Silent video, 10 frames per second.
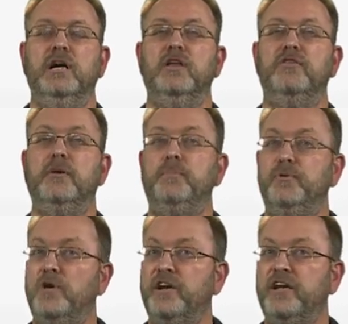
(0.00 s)
the
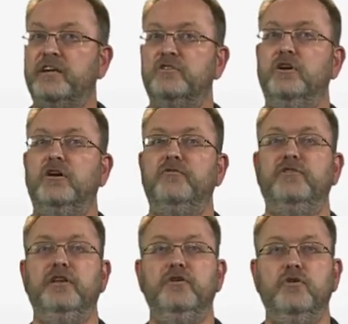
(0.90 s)
product of
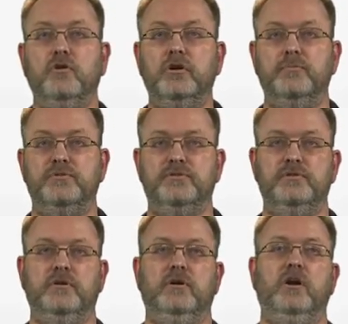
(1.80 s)
the
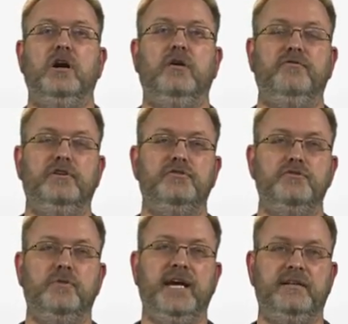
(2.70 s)
norms of the
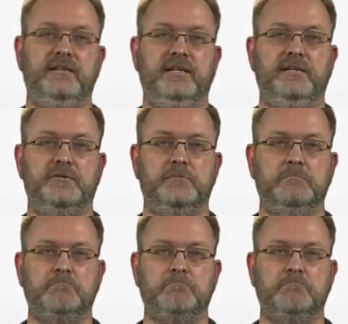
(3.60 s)
two entities.